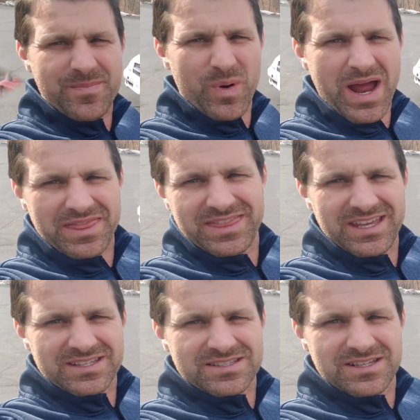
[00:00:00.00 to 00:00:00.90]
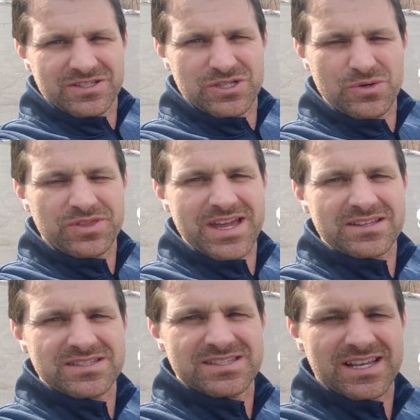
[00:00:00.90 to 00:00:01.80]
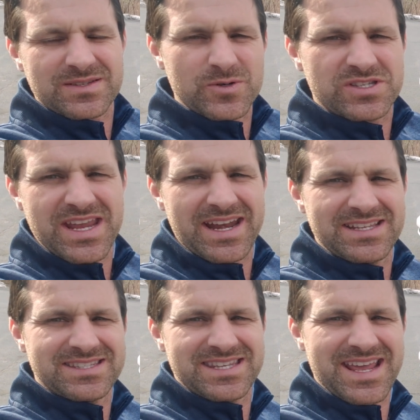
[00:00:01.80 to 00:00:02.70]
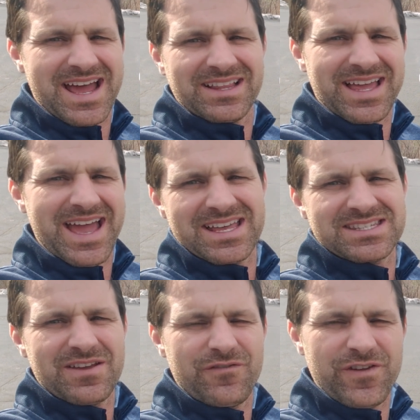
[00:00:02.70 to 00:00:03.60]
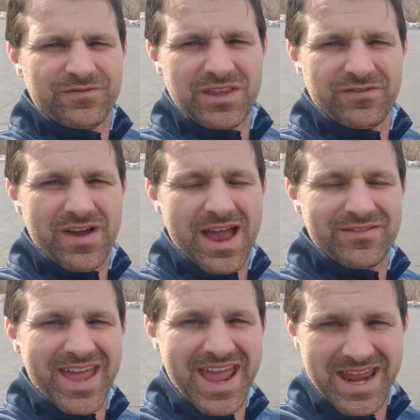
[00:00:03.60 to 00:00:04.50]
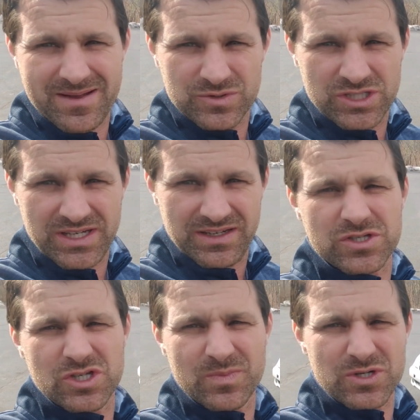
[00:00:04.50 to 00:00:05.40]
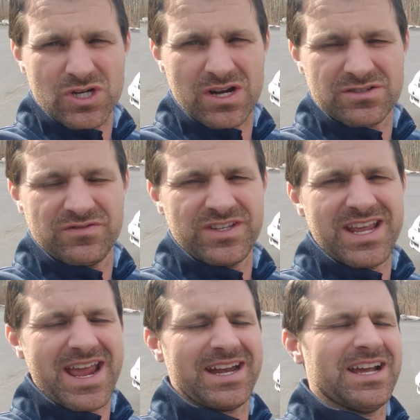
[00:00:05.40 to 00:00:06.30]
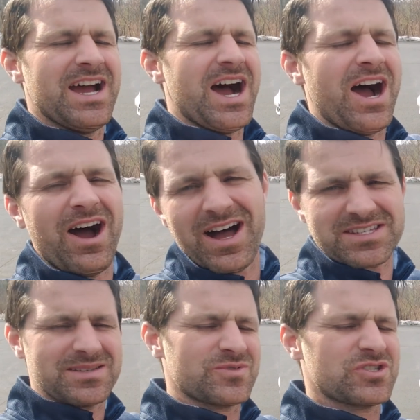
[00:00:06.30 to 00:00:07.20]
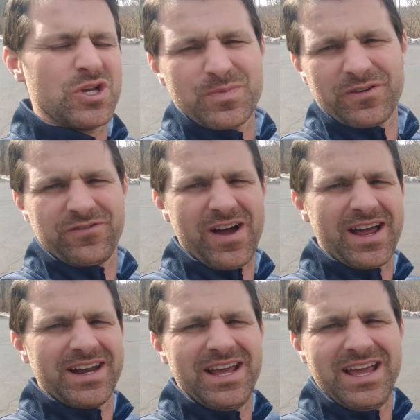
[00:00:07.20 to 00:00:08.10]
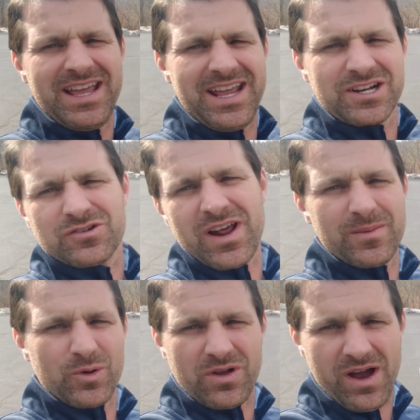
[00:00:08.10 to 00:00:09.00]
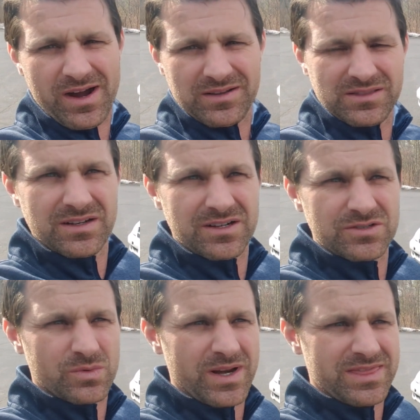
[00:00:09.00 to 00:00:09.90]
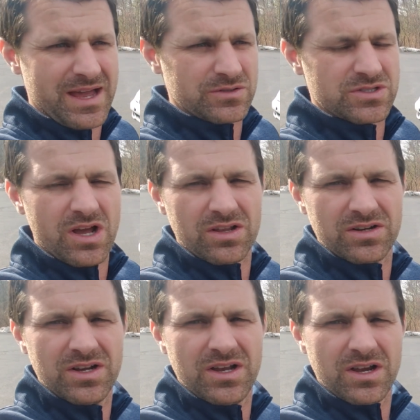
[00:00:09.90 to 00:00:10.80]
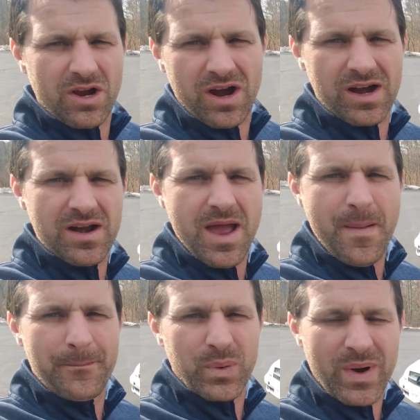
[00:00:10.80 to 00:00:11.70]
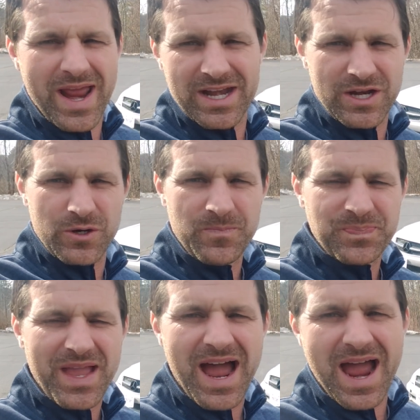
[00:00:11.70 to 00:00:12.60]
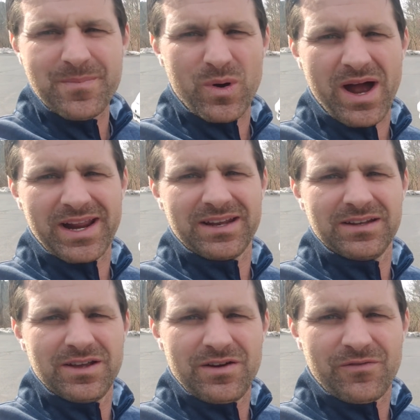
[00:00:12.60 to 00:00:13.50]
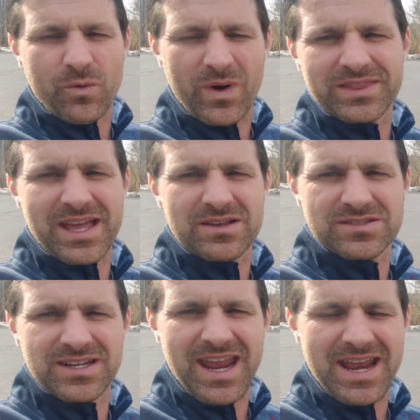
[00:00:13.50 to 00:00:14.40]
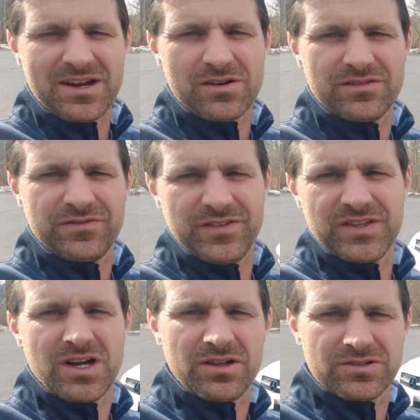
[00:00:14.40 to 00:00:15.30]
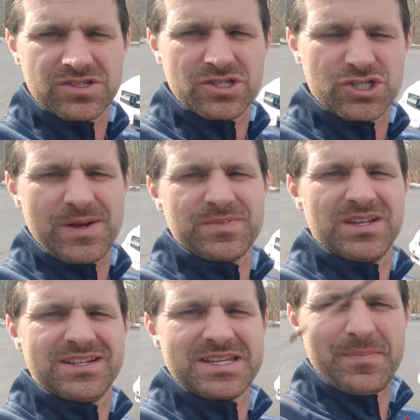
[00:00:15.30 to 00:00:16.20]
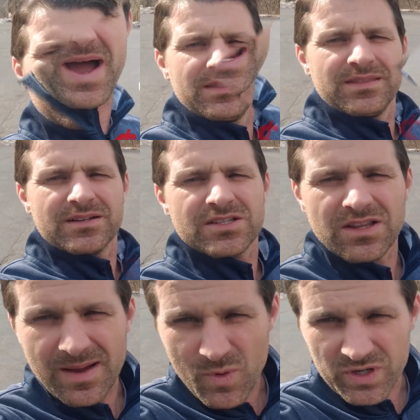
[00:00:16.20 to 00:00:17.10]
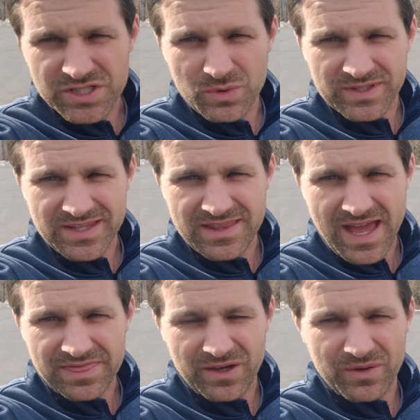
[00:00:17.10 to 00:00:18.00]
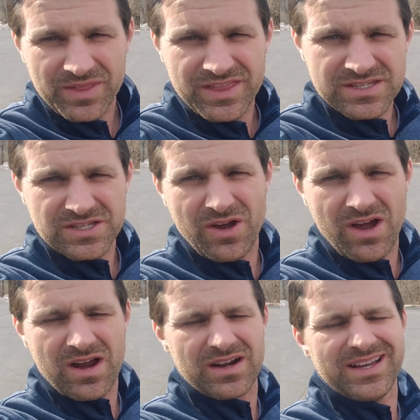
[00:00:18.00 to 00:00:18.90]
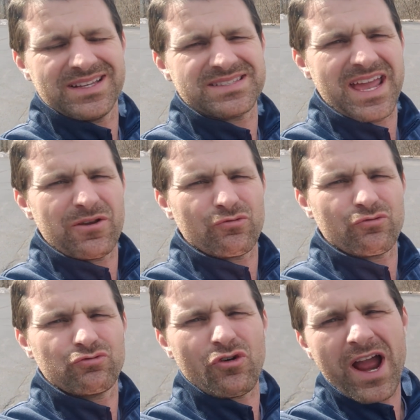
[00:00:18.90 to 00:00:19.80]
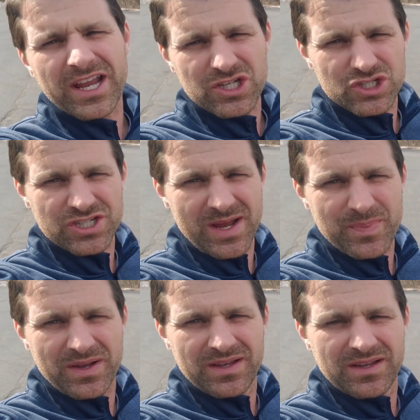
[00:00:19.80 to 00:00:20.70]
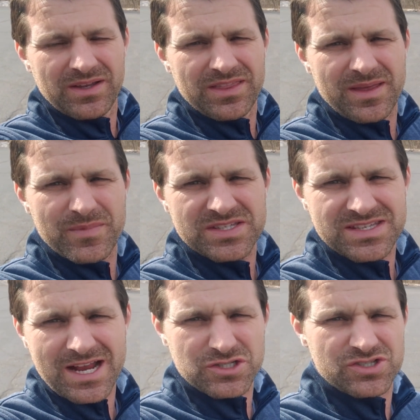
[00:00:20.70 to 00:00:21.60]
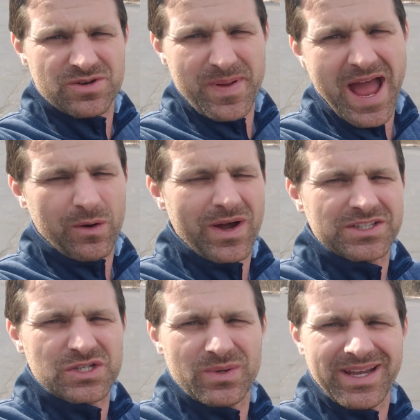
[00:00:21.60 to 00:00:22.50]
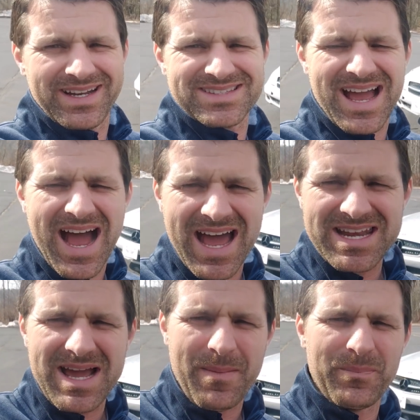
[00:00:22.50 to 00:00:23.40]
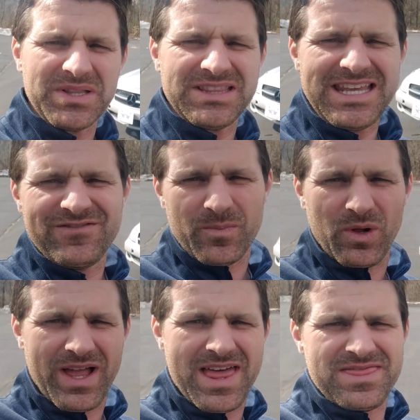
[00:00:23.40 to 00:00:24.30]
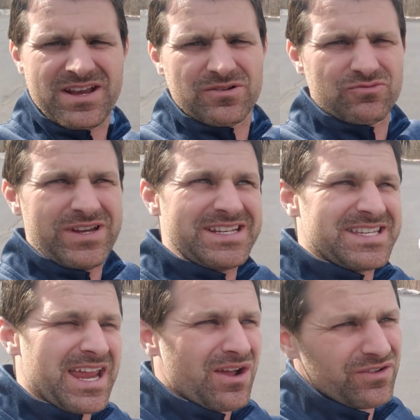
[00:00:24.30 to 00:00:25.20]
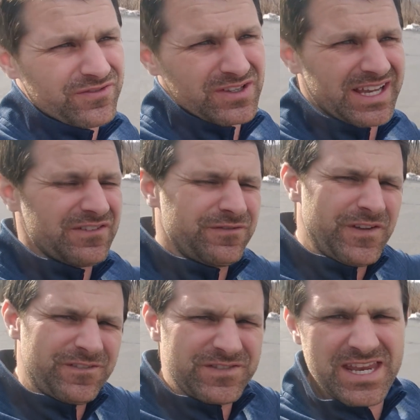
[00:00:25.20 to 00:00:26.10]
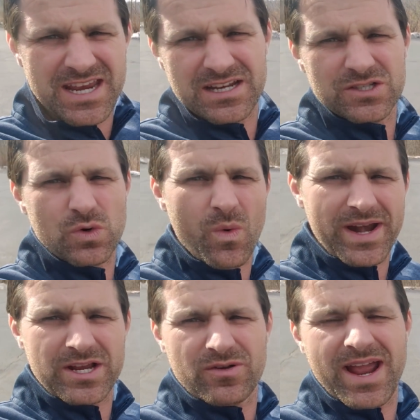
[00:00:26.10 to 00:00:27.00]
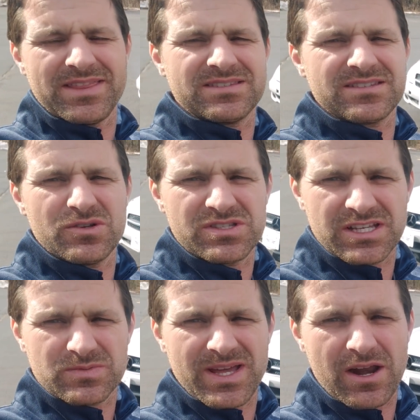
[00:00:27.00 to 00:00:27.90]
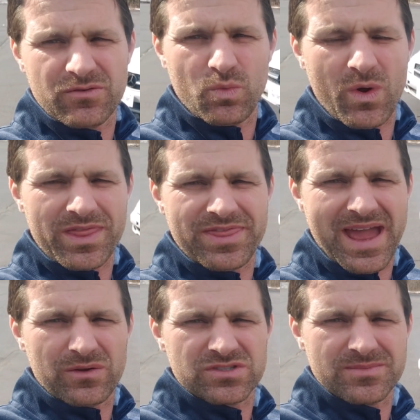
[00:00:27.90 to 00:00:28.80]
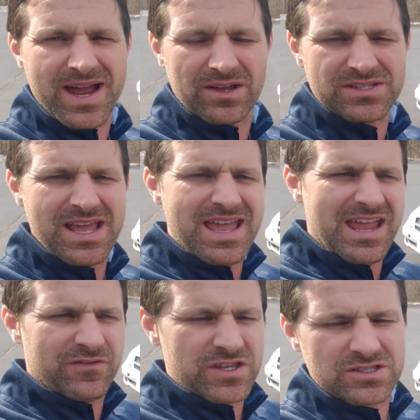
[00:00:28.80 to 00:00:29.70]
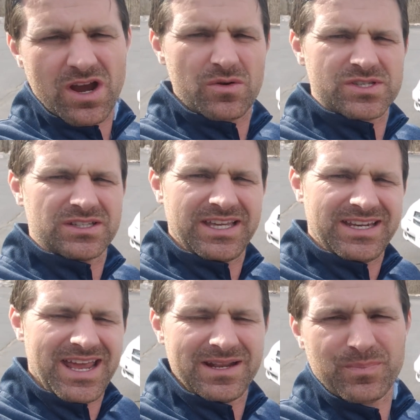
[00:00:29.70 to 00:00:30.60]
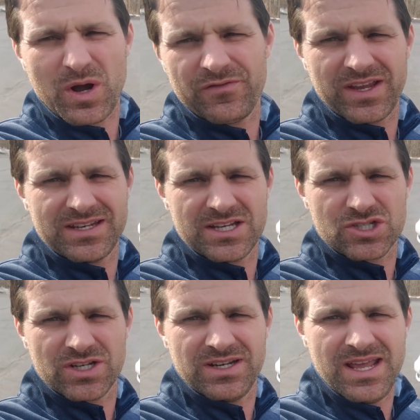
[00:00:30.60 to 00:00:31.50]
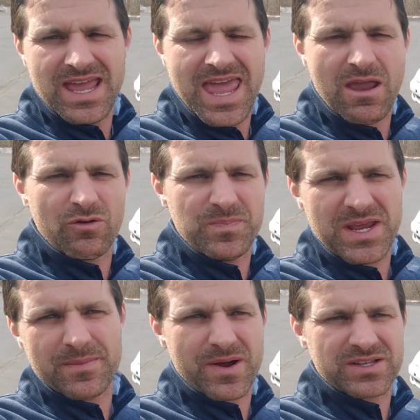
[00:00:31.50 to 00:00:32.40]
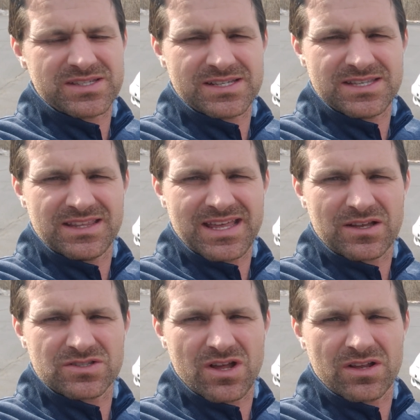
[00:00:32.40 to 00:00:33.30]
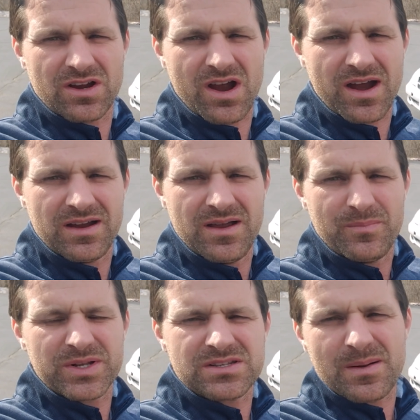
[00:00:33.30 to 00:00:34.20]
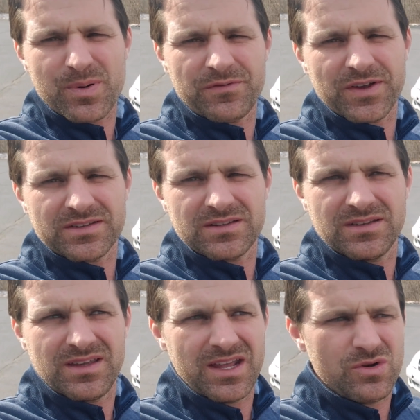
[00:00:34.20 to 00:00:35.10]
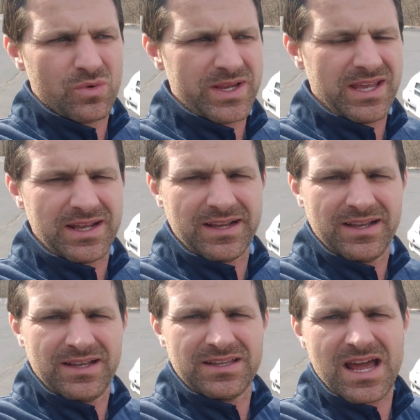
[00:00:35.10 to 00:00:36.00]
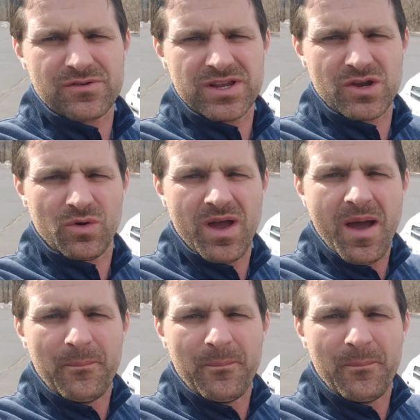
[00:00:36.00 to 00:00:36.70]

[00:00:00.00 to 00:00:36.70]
I bought this 2006 Mercedes CLS 55 AMG, a supercharged V8. Awesome, super fun, incredible car. $120,000 car, brand new. I bought it for $1,850 shipped to my door. There's a lot more to it than that though. This car is a rocket ship that massages your back while doing it. It's unbelievable. And they're retail for like 15 to 20 grand. This is an 06 with 101,000 miles. If this car was clean and in perfect condition, it would be about a $16,000 car. But it's not perfect. And who are we kidding? Neither are you.